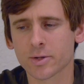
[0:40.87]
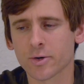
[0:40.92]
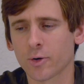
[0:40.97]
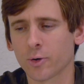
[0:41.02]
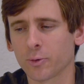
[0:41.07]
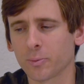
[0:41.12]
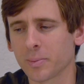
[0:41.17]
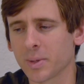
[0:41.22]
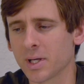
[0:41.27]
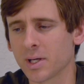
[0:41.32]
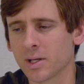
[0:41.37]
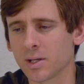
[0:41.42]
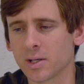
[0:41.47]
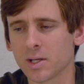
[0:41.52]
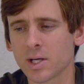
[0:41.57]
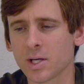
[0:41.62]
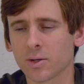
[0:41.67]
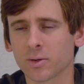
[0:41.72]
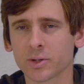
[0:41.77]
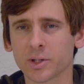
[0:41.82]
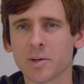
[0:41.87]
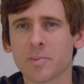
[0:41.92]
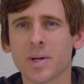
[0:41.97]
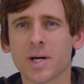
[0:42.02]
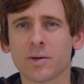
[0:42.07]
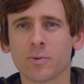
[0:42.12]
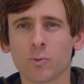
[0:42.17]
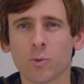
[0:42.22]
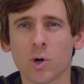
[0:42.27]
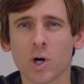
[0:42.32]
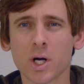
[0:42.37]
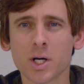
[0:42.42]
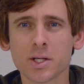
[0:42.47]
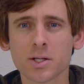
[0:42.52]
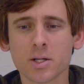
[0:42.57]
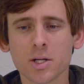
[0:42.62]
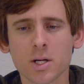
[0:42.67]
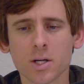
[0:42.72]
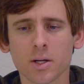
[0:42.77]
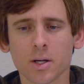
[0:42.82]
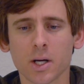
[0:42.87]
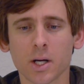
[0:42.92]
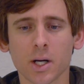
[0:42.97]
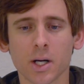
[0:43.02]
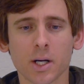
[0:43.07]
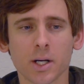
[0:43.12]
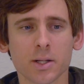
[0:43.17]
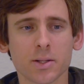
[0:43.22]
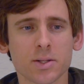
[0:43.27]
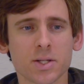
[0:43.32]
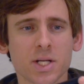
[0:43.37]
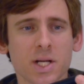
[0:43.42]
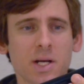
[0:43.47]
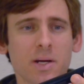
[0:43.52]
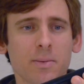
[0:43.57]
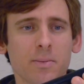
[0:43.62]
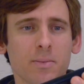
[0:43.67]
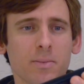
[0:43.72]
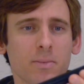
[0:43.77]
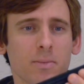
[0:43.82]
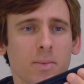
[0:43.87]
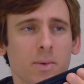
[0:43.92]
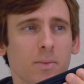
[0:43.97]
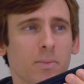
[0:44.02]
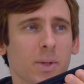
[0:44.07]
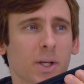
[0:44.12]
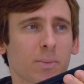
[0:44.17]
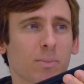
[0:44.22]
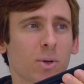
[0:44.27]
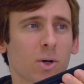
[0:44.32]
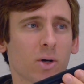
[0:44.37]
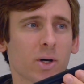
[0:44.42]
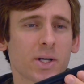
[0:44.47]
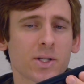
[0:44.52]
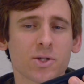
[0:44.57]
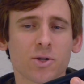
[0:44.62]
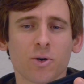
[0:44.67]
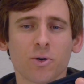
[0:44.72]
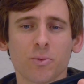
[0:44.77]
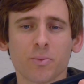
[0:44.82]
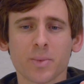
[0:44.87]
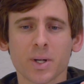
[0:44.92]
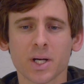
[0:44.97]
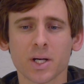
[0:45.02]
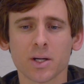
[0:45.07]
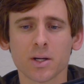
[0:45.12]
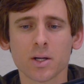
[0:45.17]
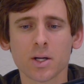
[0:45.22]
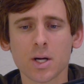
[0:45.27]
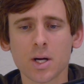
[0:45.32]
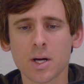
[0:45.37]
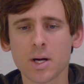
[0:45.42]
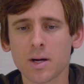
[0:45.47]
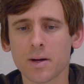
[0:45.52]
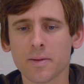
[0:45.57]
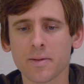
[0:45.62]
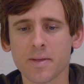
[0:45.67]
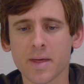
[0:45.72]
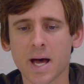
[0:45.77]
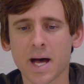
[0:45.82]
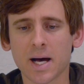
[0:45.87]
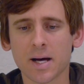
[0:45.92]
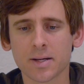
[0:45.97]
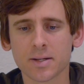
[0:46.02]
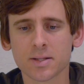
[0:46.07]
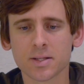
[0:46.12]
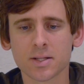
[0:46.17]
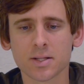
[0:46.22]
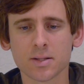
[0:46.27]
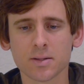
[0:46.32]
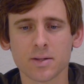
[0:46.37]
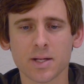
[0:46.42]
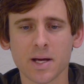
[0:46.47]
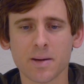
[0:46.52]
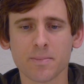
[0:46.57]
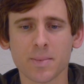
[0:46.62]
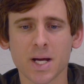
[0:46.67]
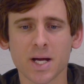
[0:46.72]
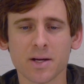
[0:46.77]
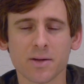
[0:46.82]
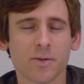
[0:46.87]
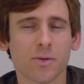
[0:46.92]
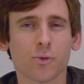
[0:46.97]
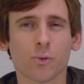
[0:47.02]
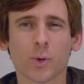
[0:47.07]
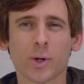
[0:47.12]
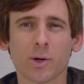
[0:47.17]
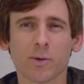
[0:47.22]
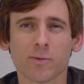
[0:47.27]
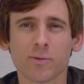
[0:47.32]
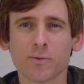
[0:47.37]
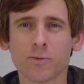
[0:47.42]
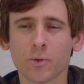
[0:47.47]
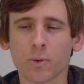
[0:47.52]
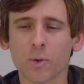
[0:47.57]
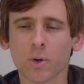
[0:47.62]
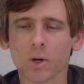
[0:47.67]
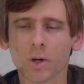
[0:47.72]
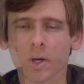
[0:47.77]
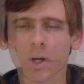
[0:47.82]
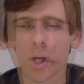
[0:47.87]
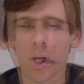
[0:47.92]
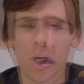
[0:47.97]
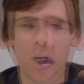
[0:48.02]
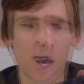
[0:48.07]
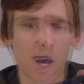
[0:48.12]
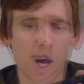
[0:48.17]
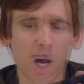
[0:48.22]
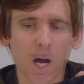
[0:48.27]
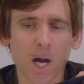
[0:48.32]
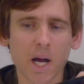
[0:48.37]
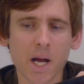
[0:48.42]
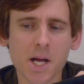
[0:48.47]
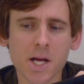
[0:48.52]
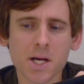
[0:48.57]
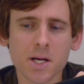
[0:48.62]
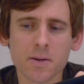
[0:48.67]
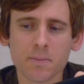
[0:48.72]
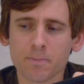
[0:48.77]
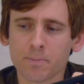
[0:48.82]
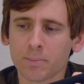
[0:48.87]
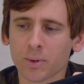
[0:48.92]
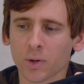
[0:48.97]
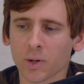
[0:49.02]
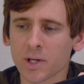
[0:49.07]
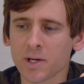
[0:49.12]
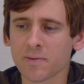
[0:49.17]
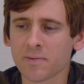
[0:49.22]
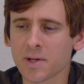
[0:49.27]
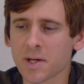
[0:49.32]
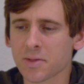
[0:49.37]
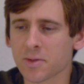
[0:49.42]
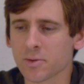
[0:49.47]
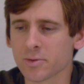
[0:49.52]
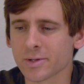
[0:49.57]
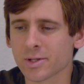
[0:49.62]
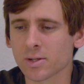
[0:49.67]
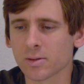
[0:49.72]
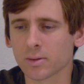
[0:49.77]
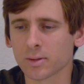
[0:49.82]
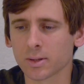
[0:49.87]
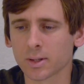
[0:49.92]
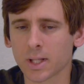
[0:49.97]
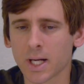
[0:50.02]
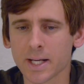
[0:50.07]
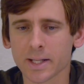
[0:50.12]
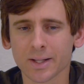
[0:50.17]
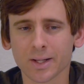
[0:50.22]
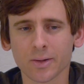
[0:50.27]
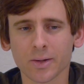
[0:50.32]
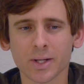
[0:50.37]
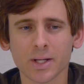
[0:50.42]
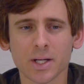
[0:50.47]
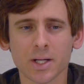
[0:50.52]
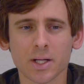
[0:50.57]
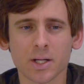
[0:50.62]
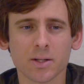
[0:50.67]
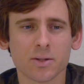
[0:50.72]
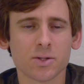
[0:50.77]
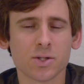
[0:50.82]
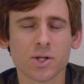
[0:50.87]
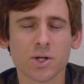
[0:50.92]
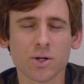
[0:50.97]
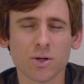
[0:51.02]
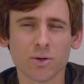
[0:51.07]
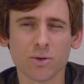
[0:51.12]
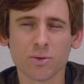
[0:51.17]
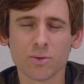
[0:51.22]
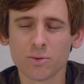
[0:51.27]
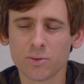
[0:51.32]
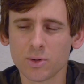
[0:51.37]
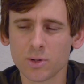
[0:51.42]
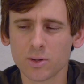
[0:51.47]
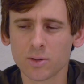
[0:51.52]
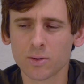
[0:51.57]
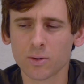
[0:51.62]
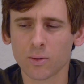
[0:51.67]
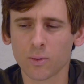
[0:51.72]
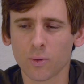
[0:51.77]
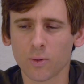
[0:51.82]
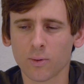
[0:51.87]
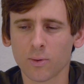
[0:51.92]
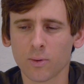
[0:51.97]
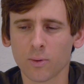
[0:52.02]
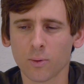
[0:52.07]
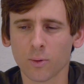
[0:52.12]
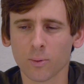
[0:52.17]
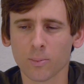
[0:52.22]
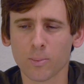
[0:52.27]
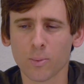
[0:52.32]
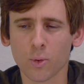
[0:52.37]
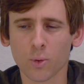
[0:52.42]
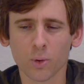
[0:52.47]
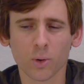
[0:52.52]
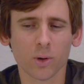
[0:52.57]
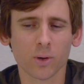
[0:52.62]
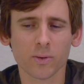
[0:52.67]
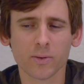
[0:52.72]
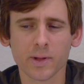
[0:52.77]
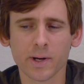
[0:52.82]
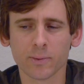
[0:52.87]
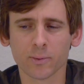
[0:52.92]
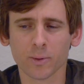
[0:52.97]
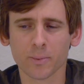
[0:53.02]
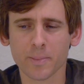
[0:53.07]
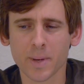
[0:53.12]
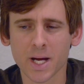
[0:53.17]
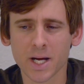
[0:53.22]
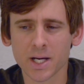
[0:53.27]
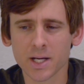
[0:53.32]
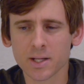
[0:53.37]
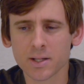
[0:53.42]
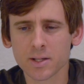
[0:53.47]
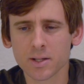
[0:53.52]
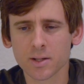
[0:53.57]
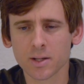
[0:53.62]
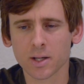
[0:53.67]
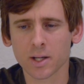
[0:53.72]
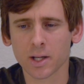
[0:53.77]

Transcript: told me he only made one. Tim McMurray told me that they made 3 or 4. I believe that there's likely 2 or more that were made,